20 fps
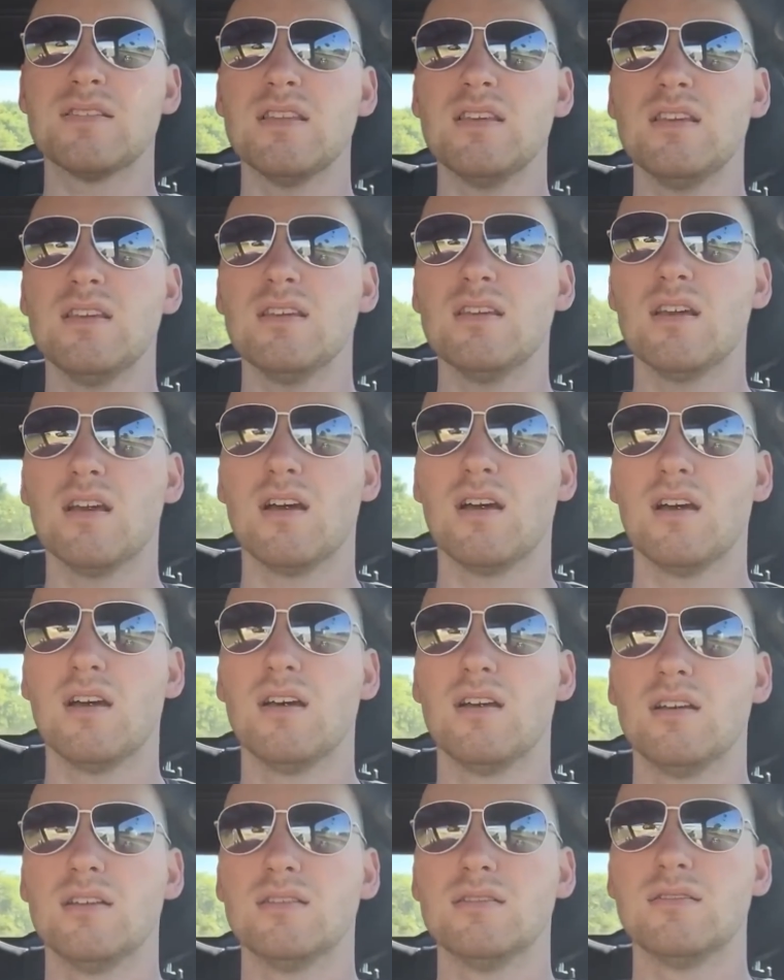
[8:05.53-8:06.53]
the
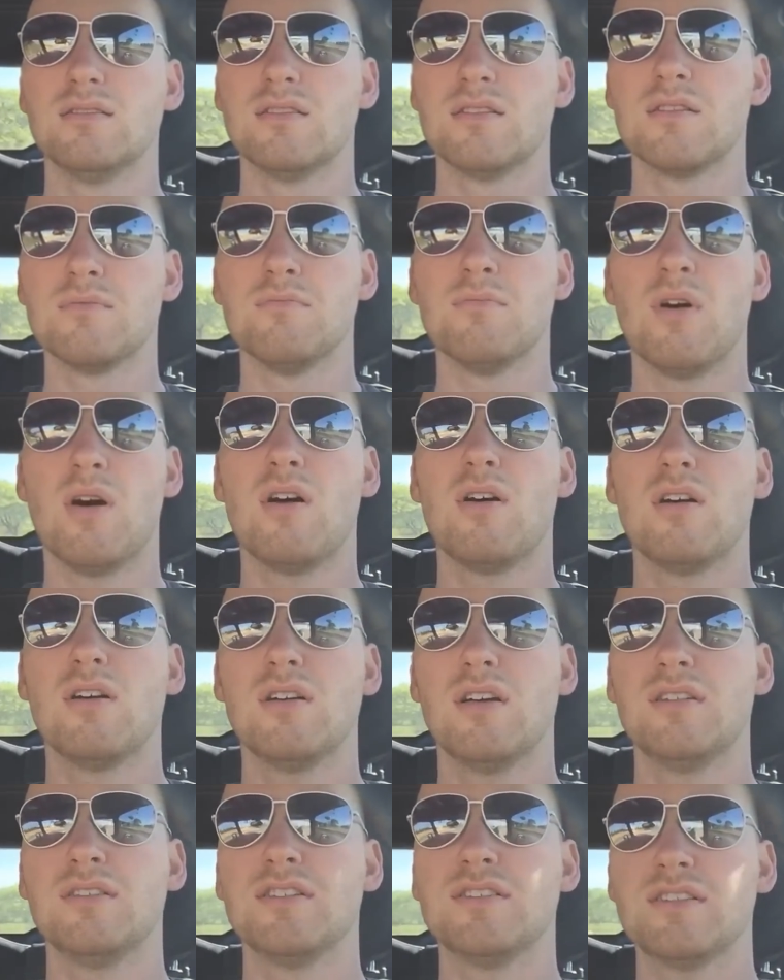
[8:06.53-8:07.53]
Maw
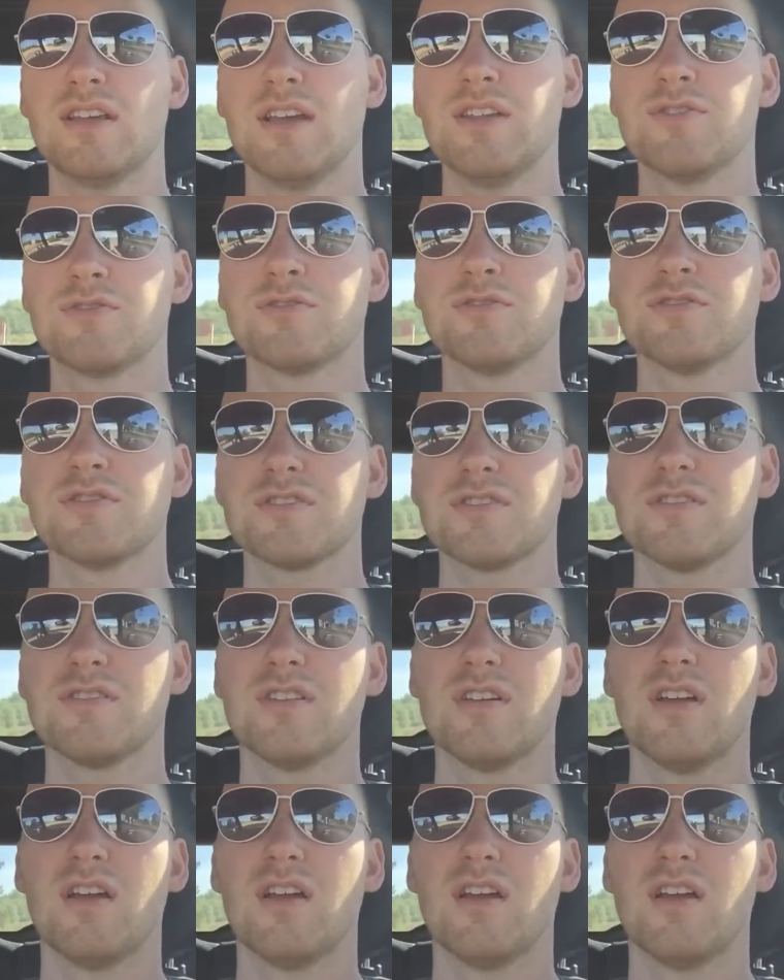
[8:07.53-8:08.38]
and the Tendrils.